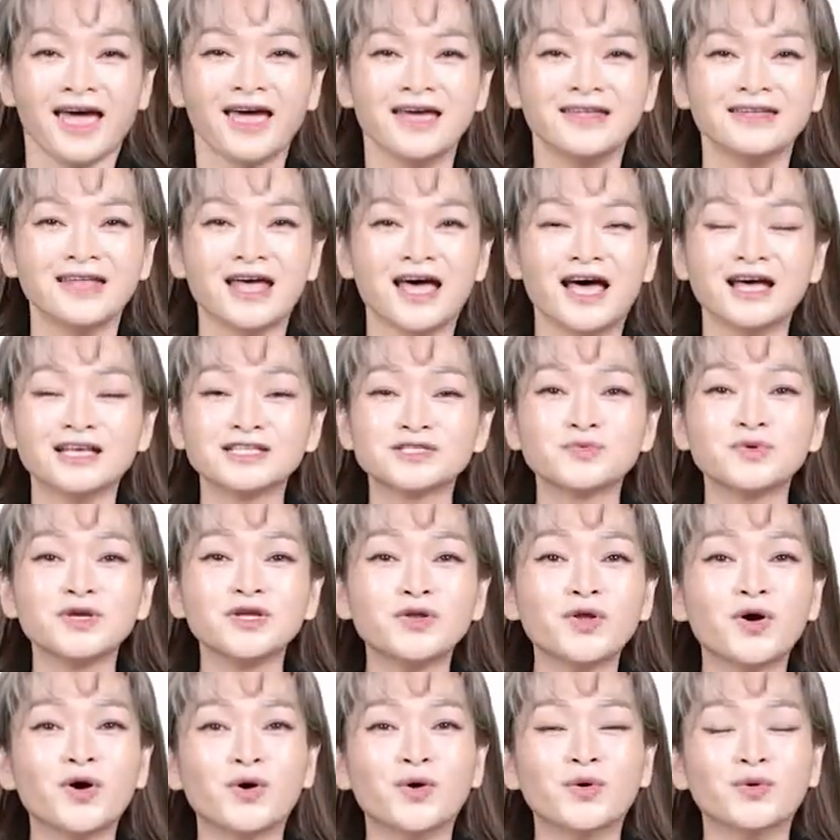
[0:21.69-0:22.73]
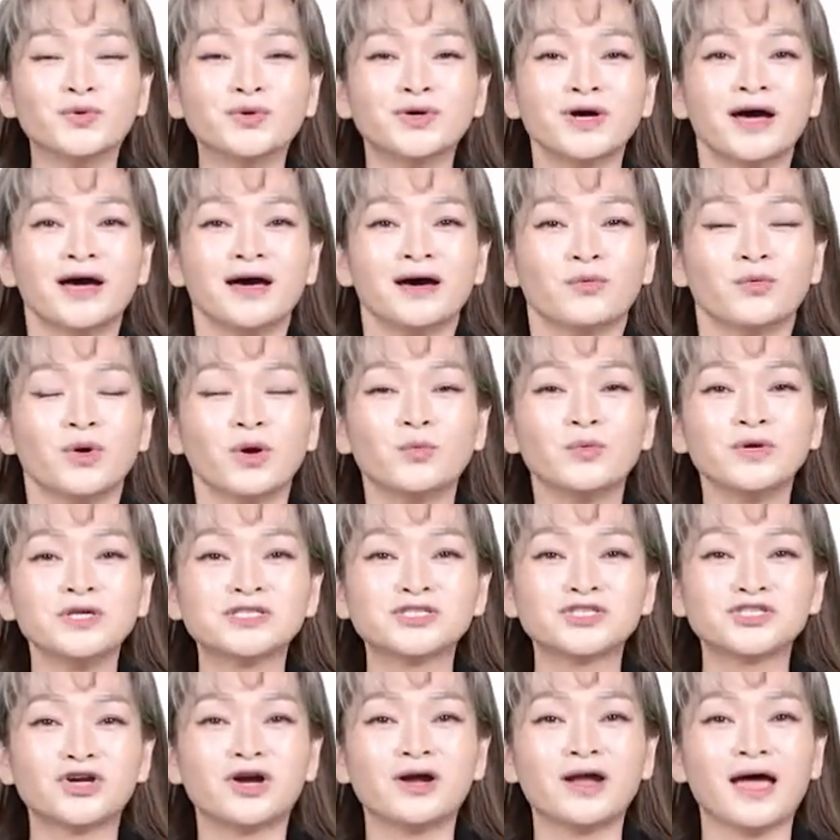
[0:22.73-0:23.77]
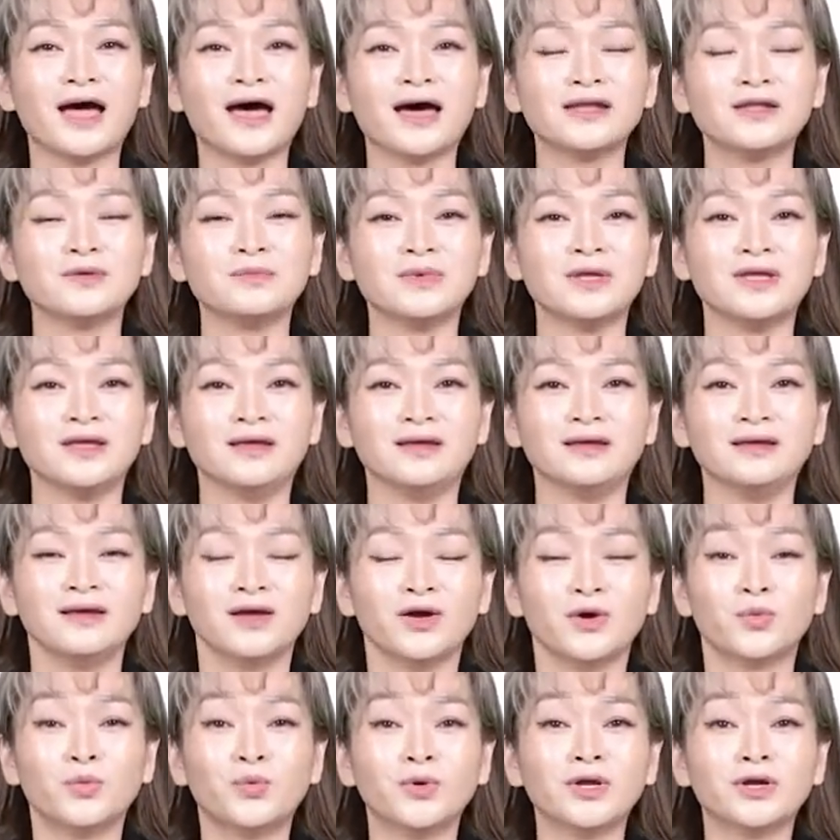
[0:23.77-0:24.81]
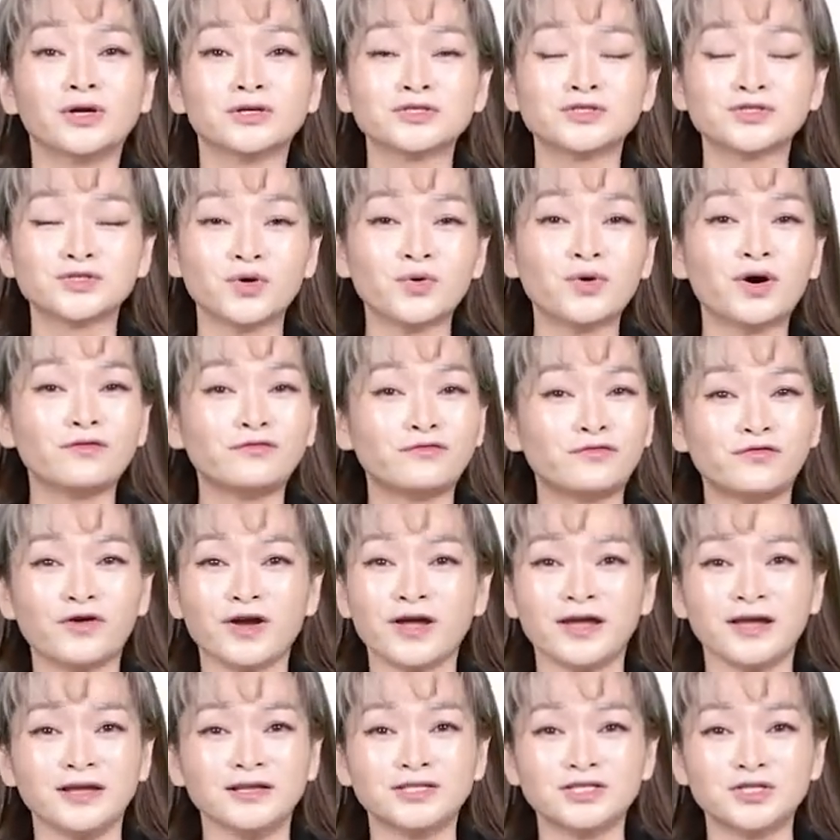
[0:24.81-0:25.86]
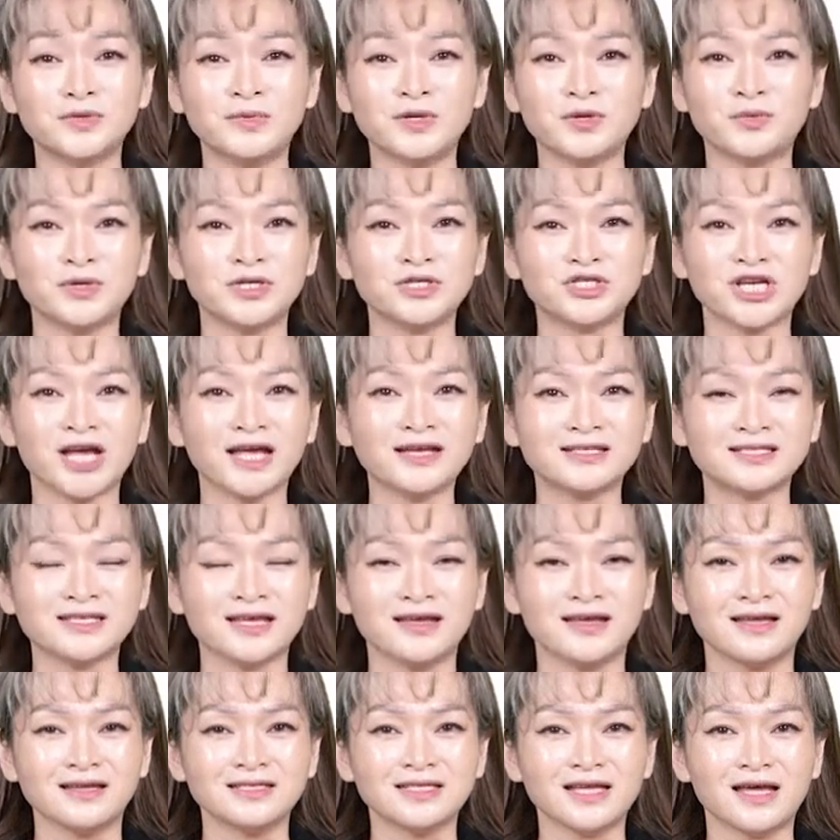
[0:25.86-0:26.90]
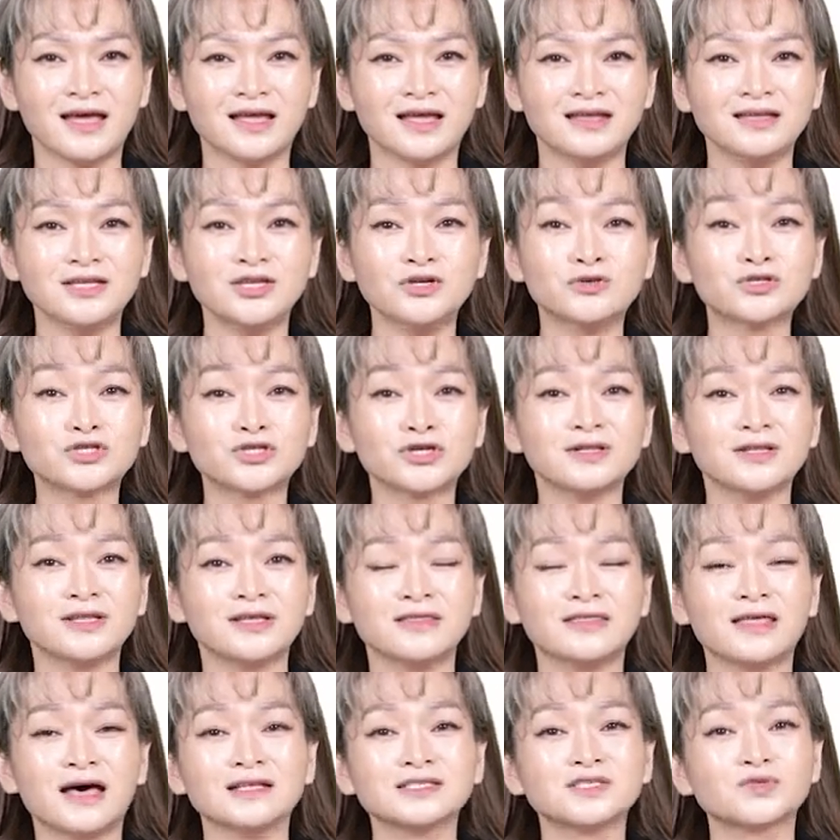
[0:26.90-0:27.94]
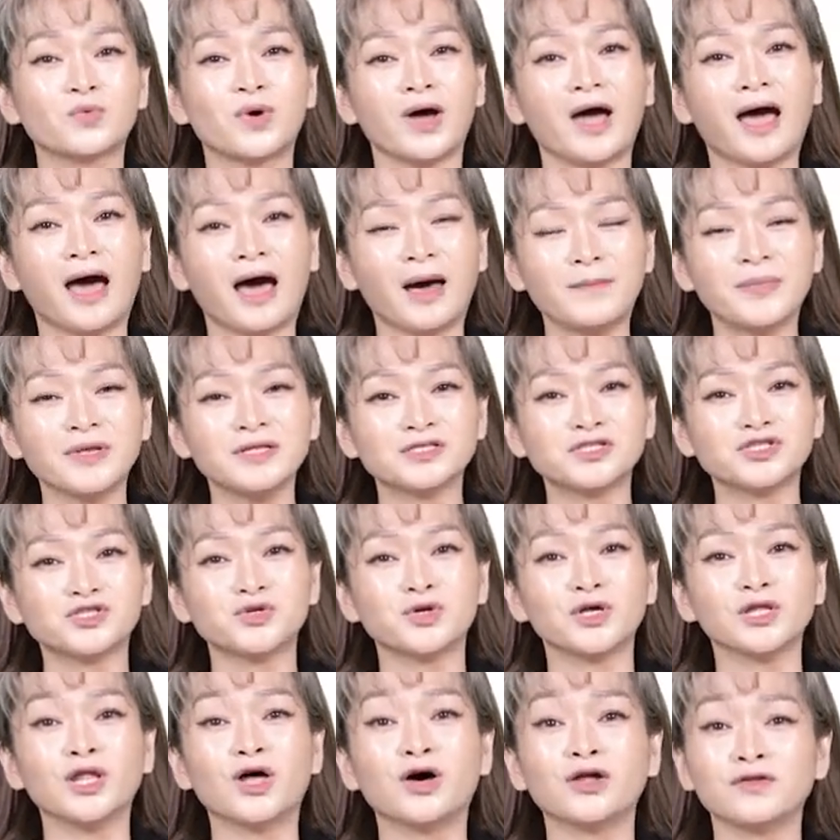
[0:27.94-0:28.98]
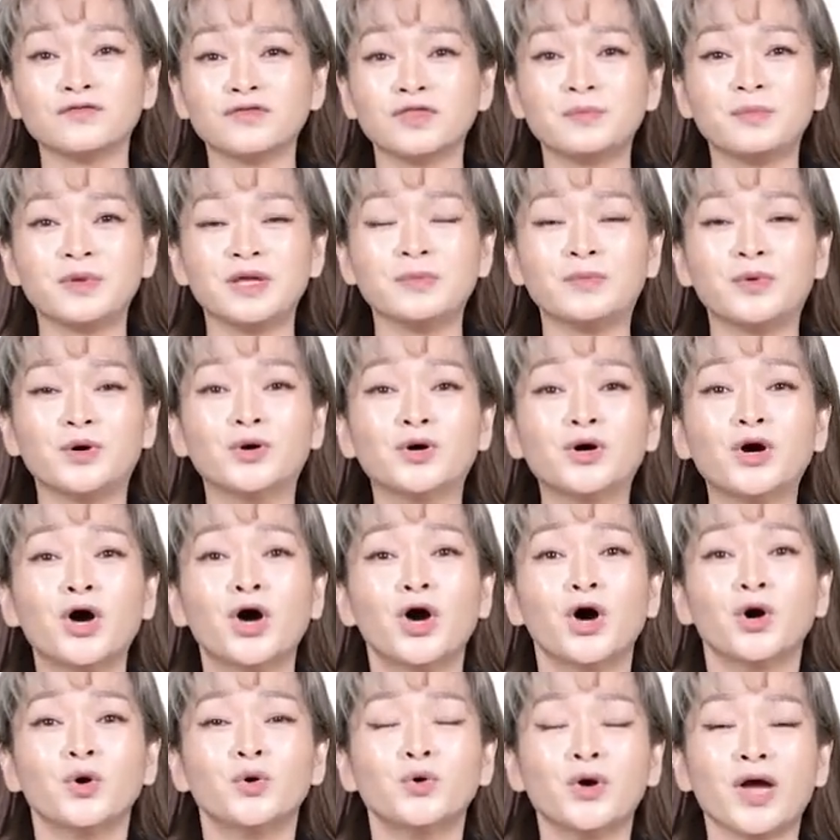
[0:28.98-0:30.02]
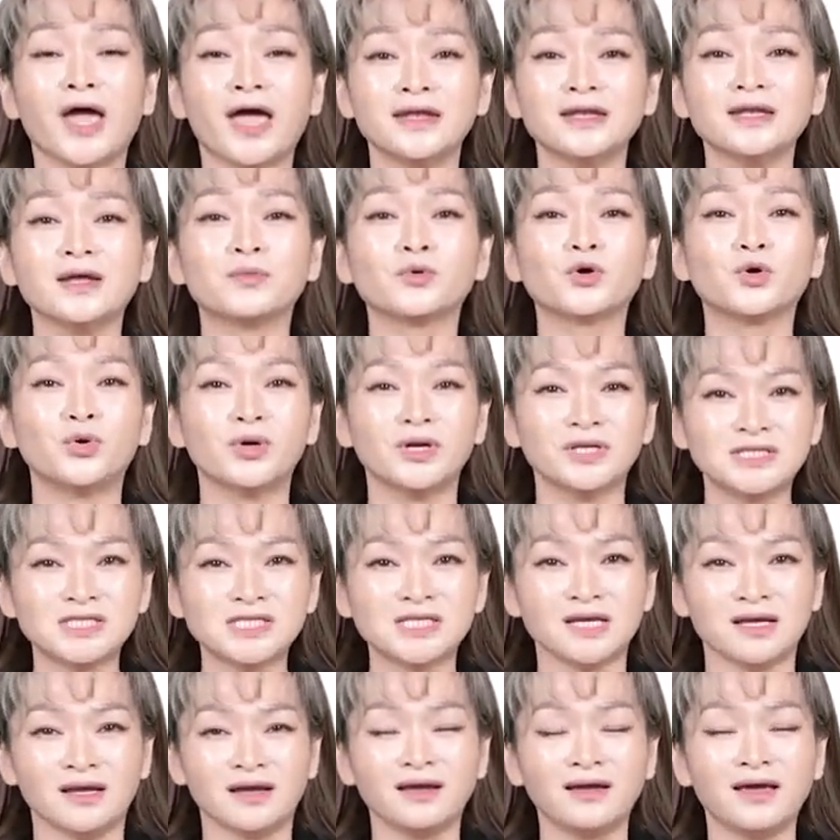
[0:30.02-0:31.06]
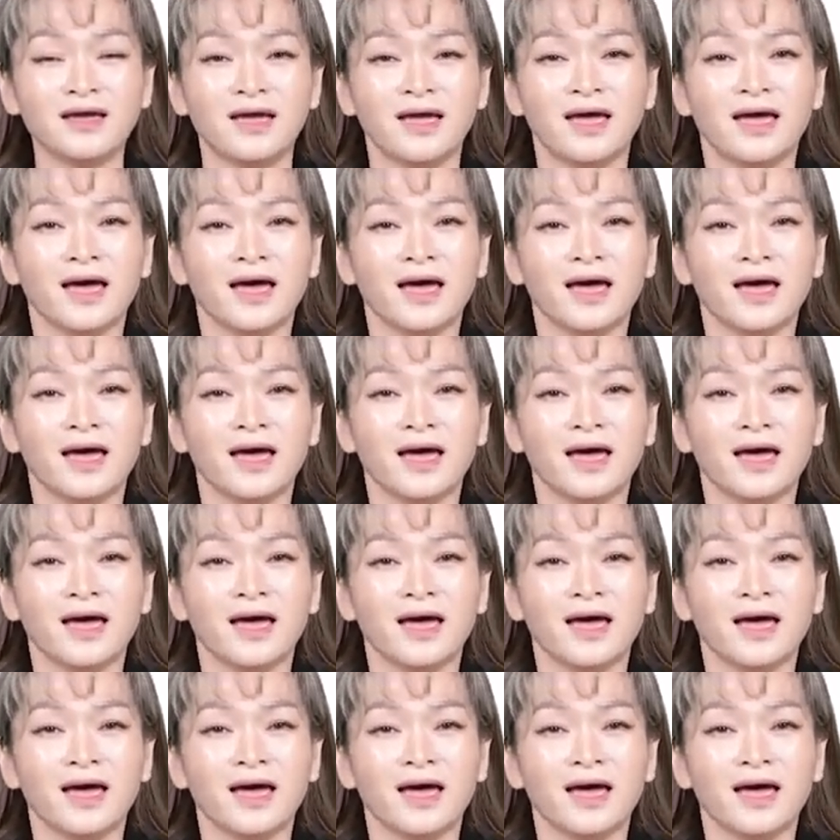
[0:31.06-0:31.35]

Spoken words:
And as we know, when we start Atomy, we are so afraid to be rejected, and usually that's what happens to a lot of the people who end up quitting.